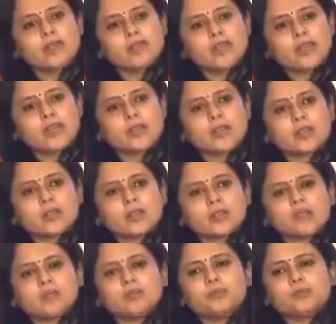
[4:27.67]
Changed
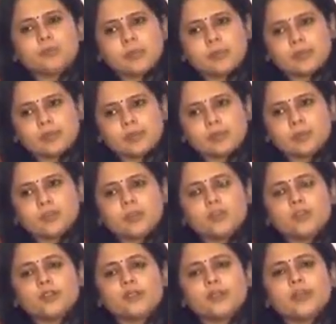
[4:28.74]
my
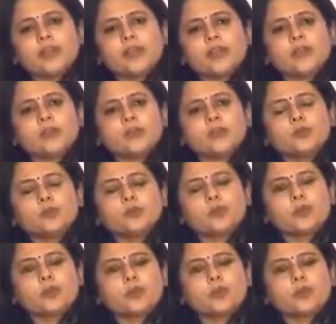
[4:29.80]
field to then into